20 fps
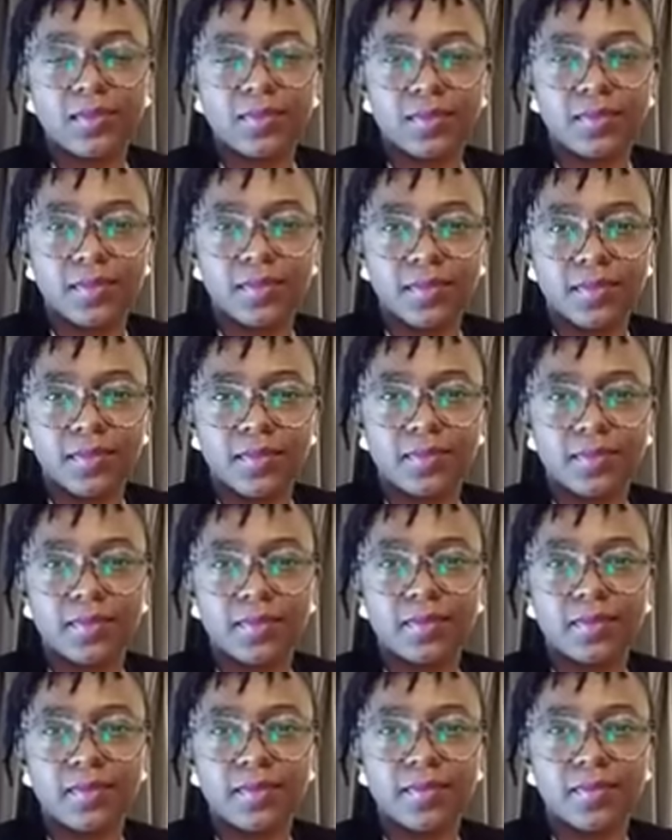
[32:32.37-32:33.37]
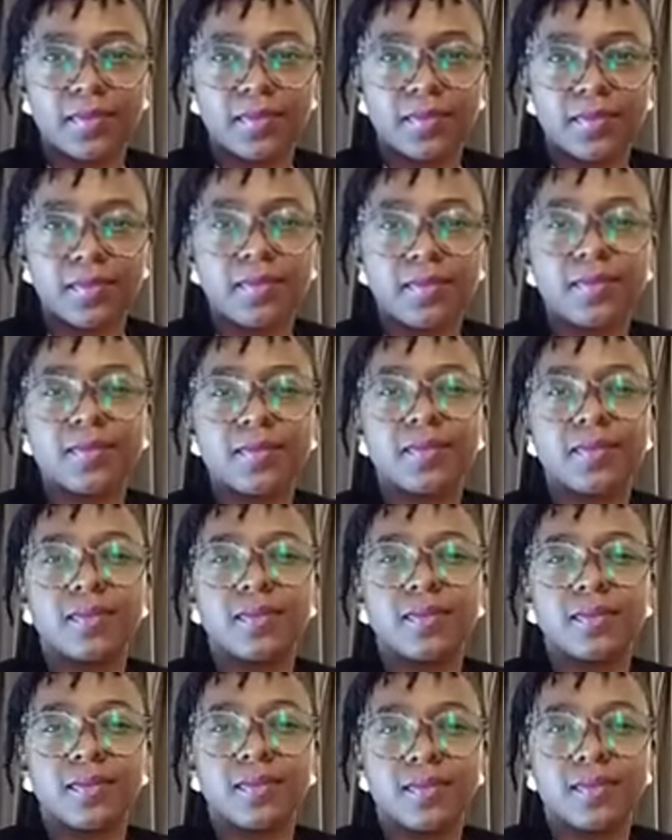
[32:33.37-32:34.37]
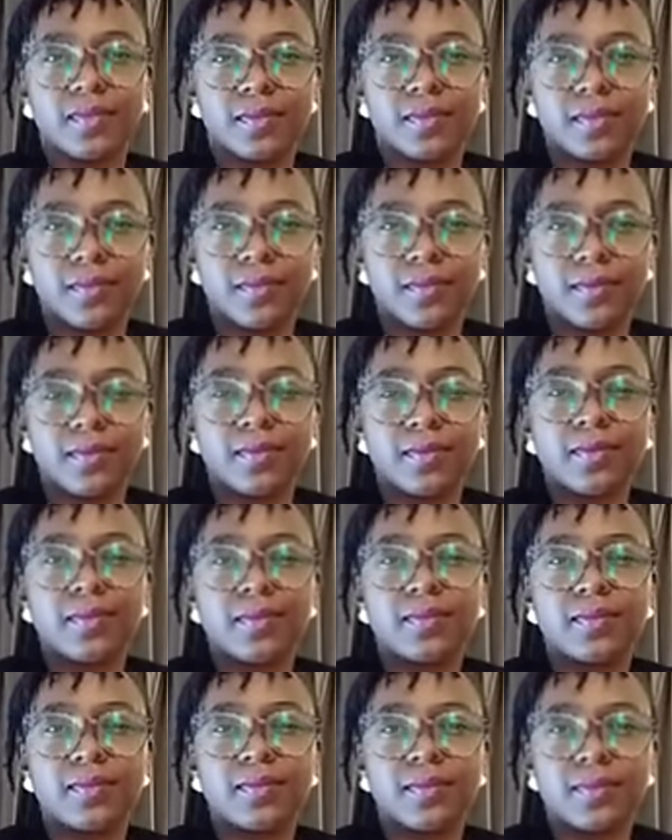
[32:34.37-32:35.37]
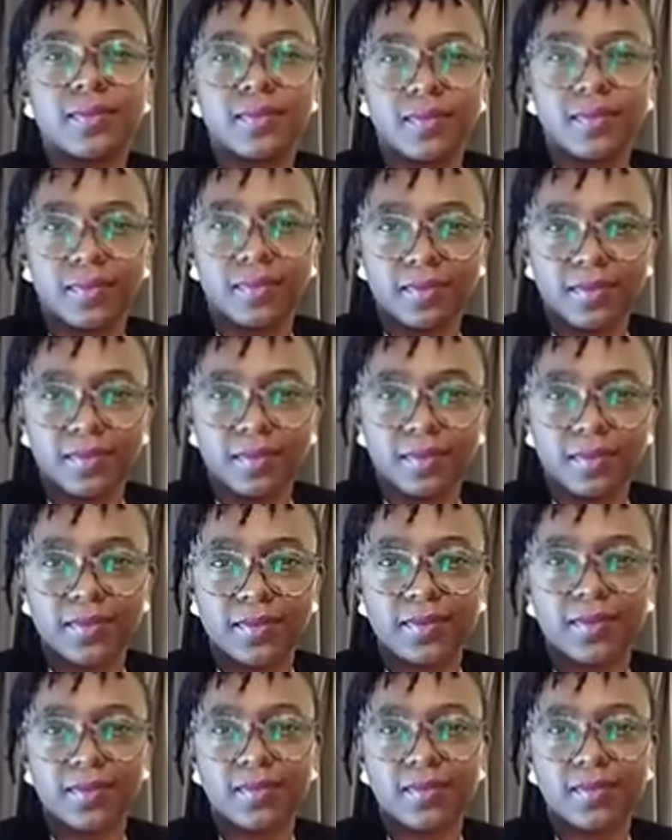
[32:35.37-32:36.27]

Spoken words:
This person isn't speaking.